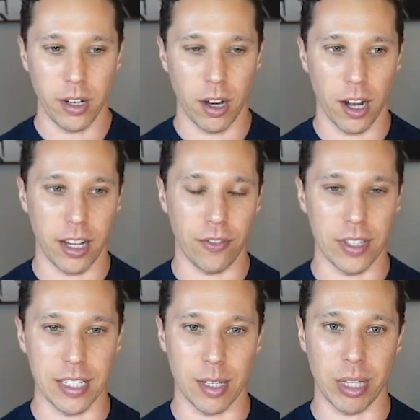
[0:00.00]
If
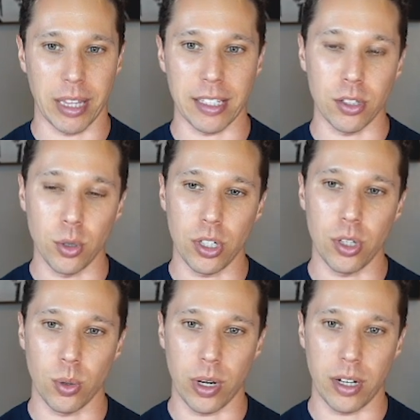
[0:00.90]
this is something that's new to
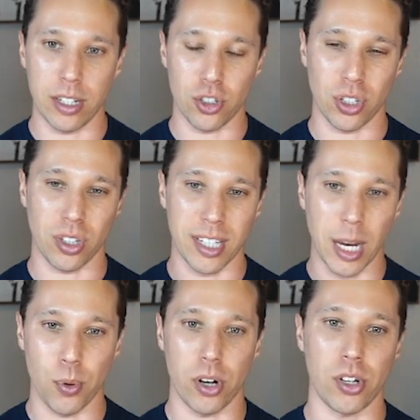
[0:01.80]
you and it's just a
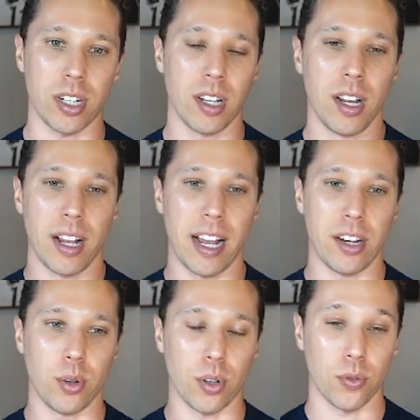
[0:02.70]
side project and
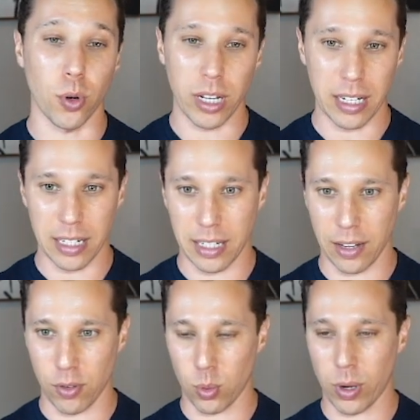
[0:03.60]
you can afford it,
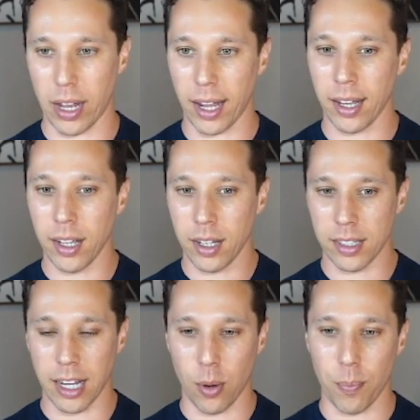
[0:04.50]
give it away
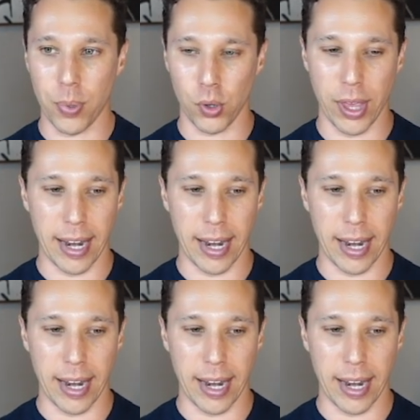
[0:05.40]
to help build that